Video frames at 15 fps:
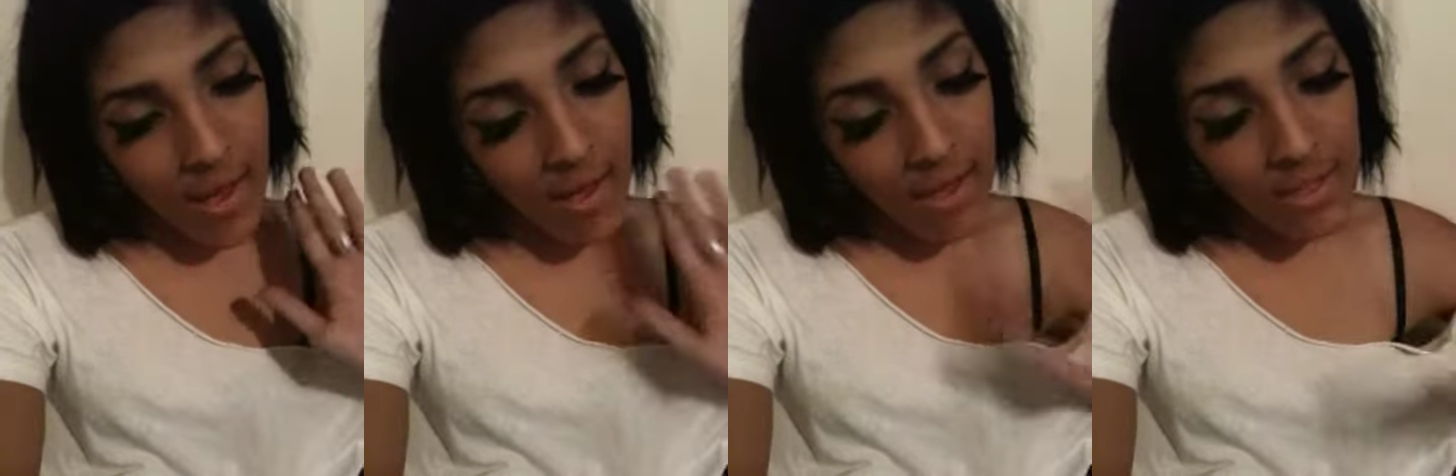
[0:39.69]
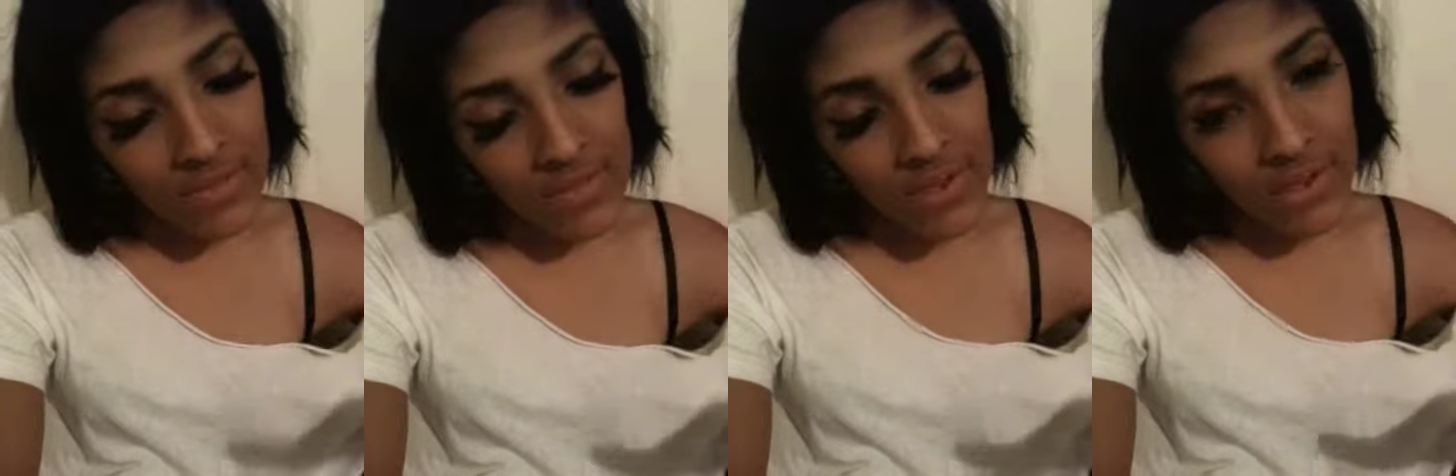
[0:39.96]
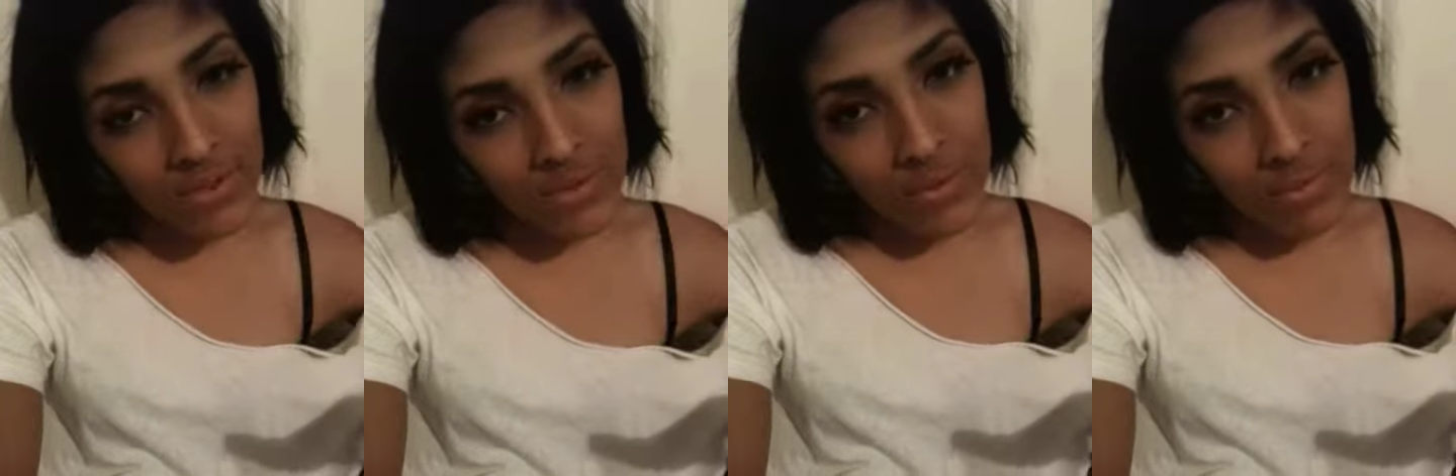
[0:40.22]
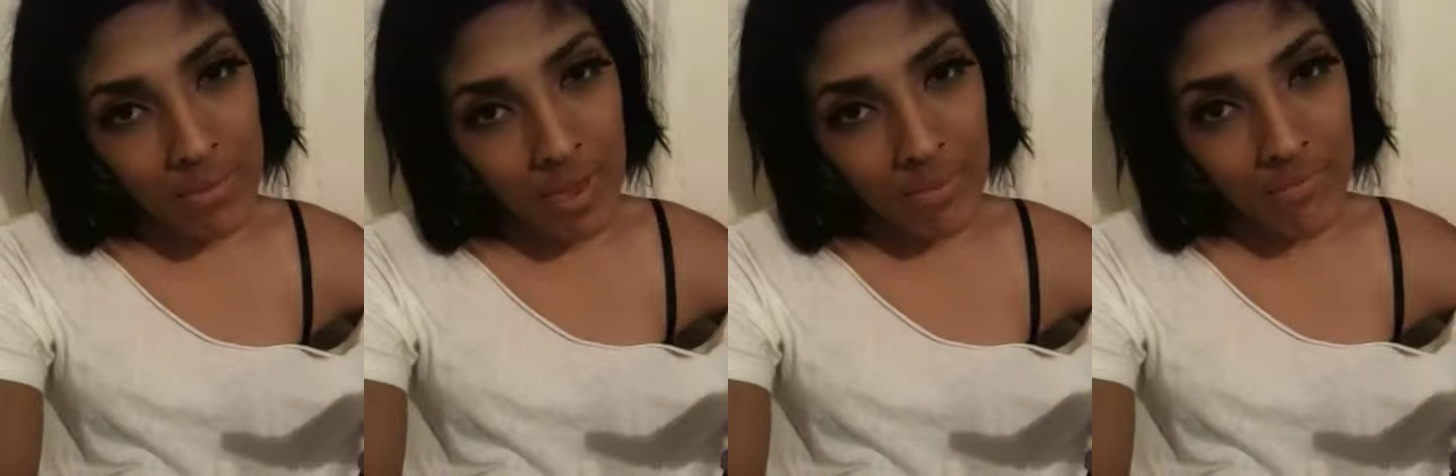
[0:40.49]
all the videos
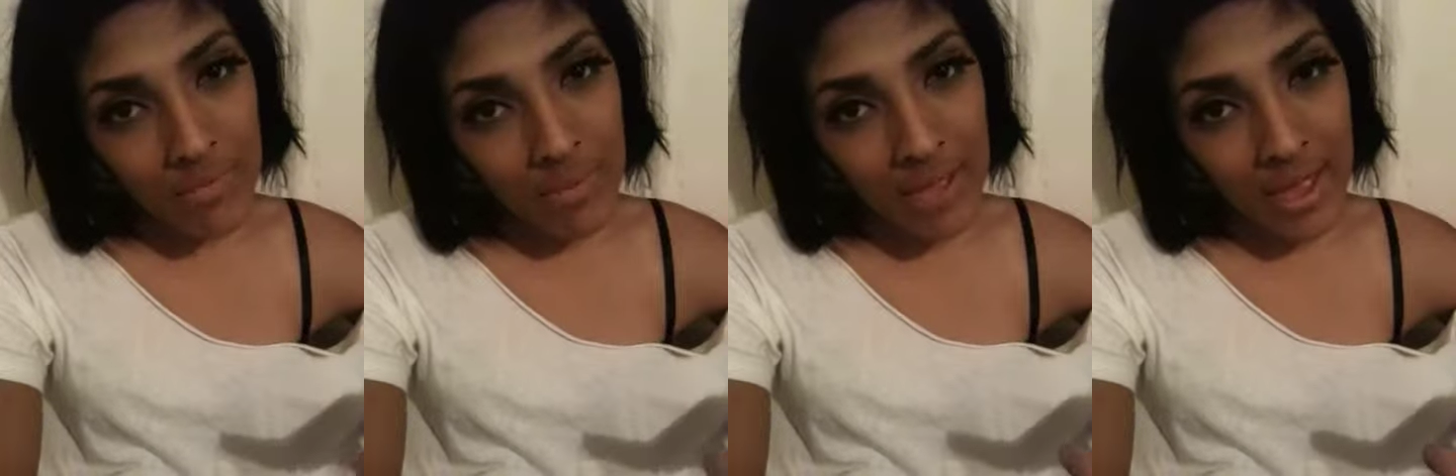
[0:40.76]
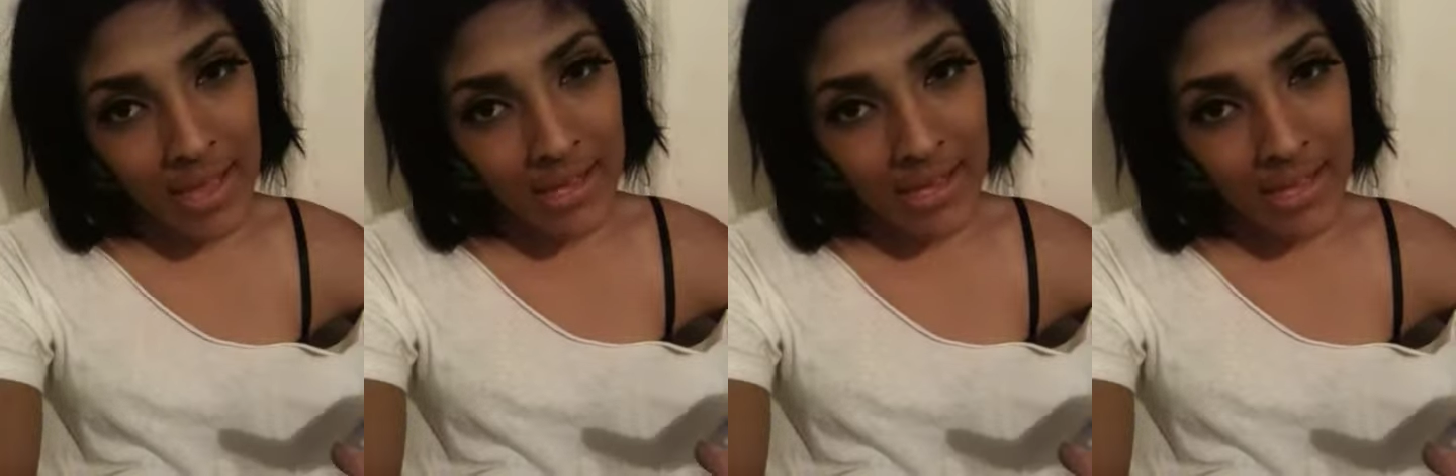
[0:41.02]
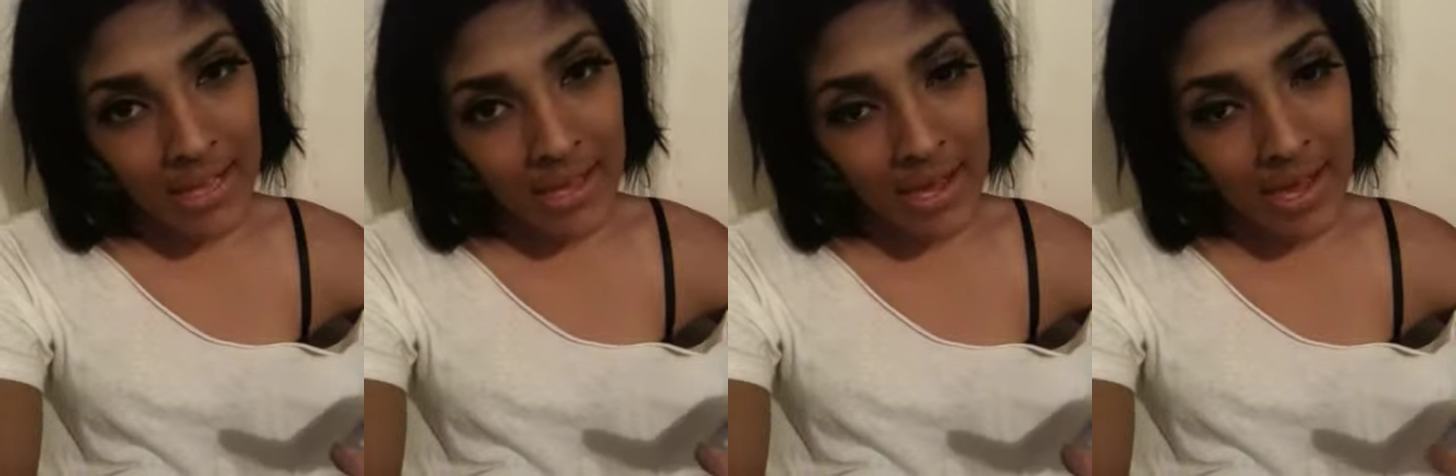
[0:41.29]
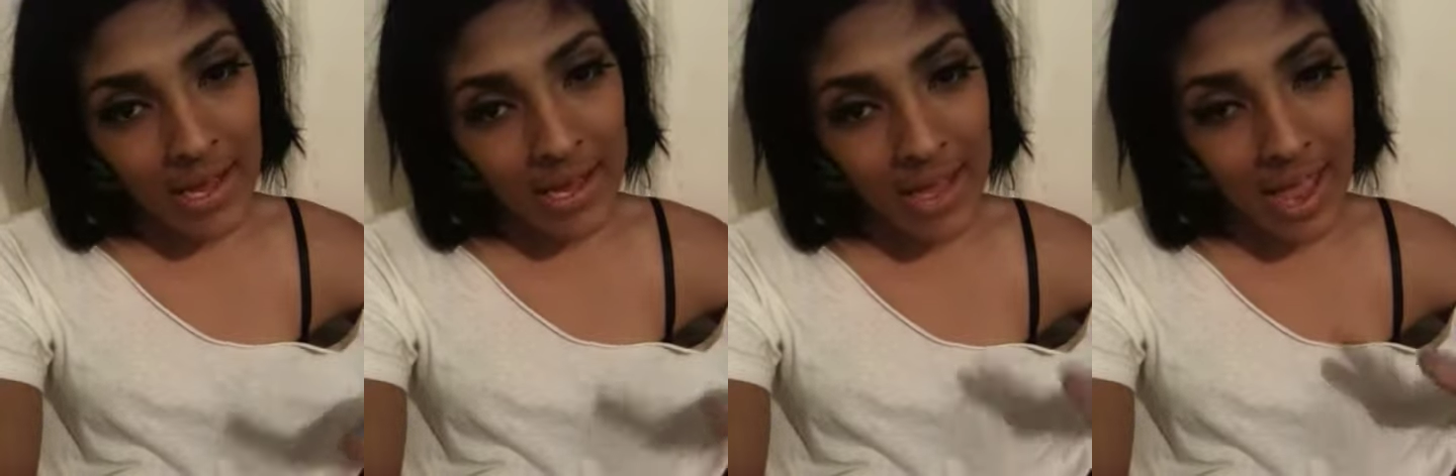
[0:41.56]
will be back from my
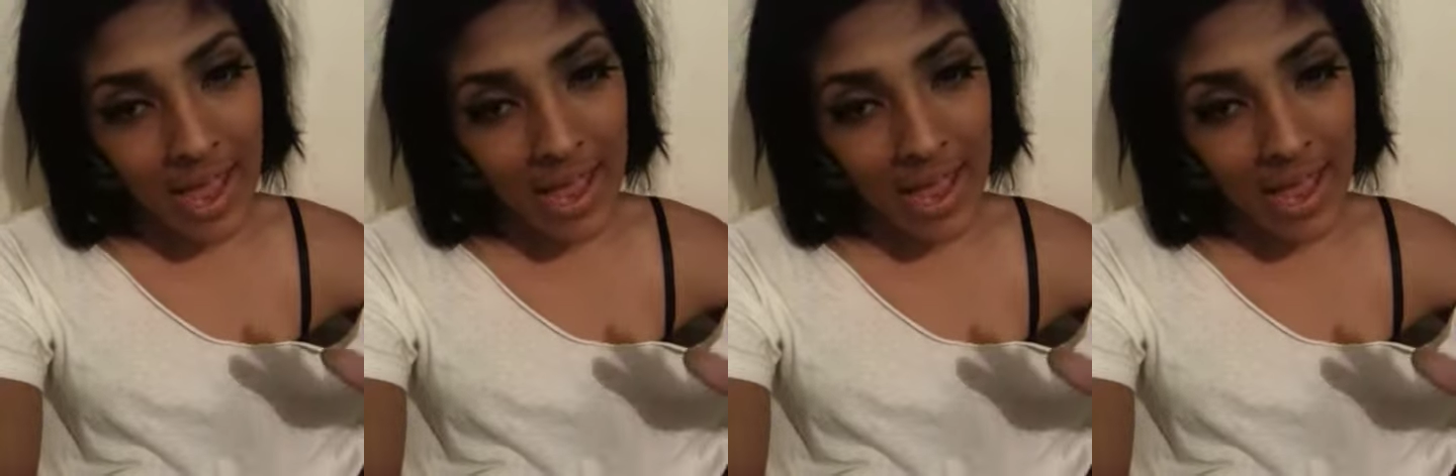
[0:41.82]
Nikon,